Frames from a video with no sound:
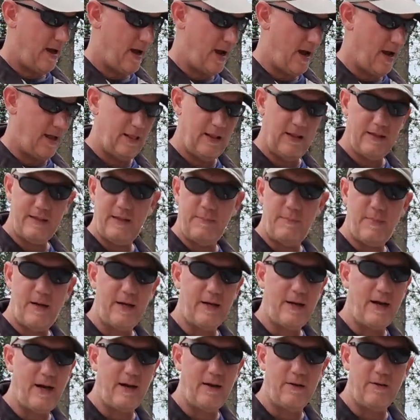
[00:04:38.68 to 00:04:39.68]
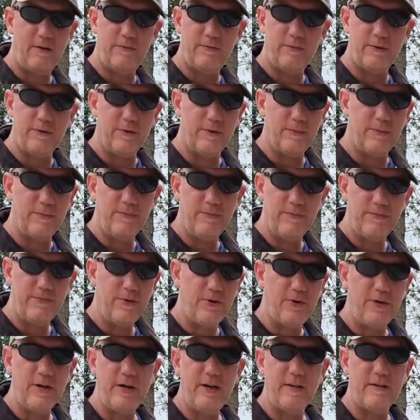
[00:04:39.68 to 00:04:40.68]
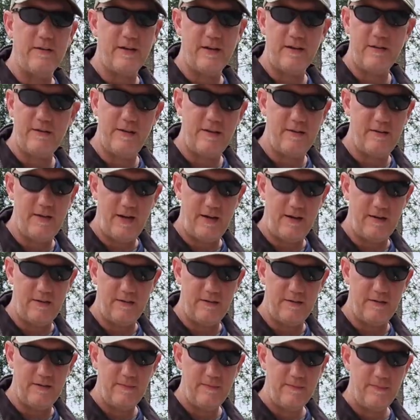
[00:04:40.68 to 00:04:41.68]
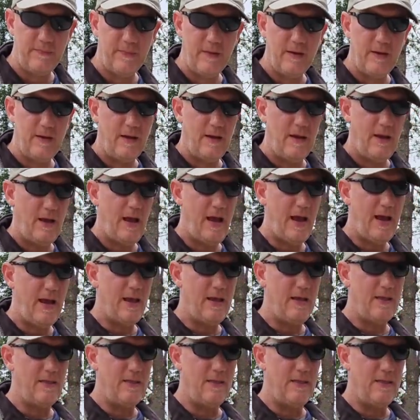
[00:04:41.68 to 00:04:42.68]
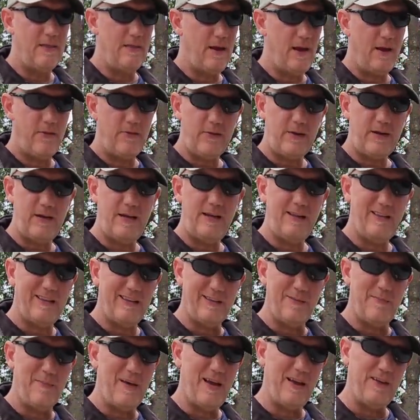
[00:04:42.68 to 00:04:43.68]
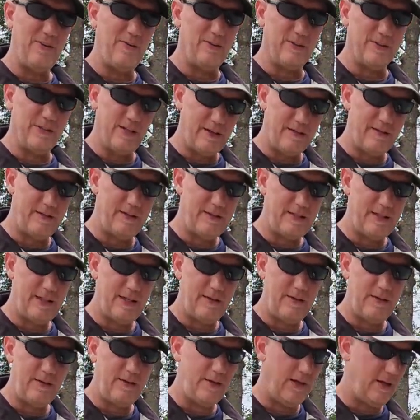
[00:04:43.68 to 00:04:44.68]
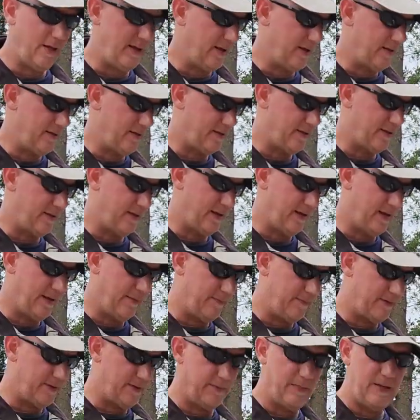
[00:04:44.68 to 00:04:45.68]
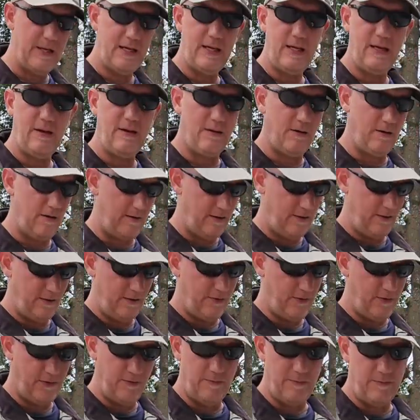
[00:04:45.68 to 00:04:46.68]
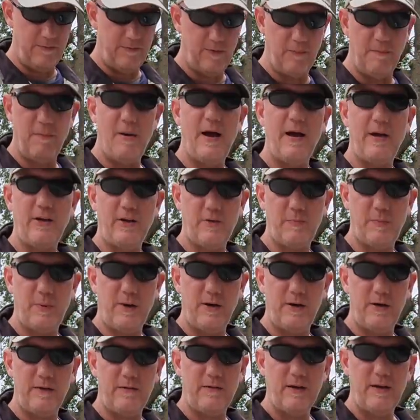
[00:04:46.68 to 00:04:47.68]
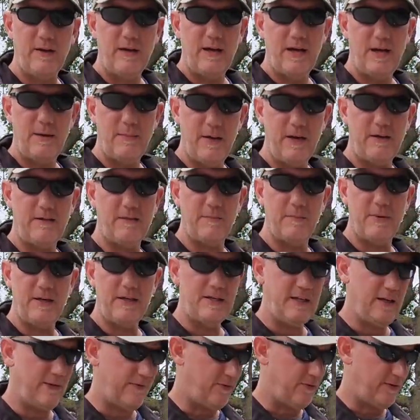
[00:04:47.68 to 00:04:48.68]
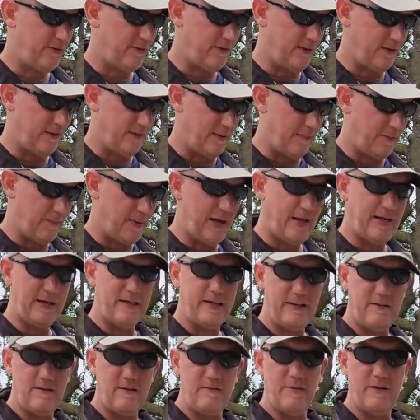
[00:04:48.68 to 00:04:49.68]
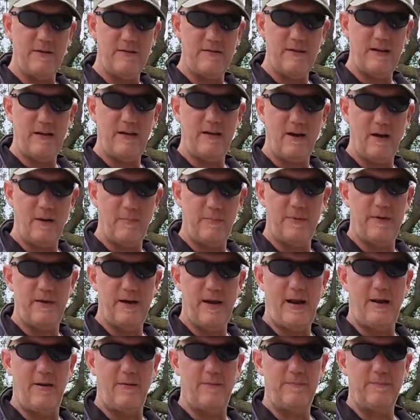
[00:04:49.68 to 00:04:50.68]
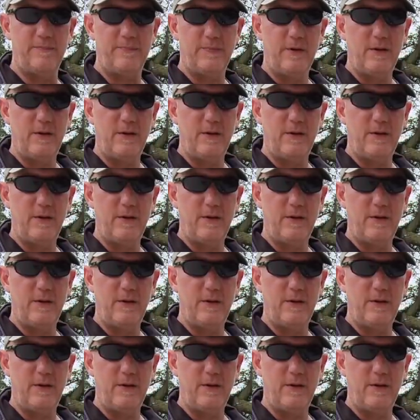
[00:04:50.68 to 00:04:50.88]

I let the bike idle for 30 to 60 seconds. And the other key that the manual doesn't tell you is to me, or from my experience, it makes a big difference that the bike needs to be sitting up and down.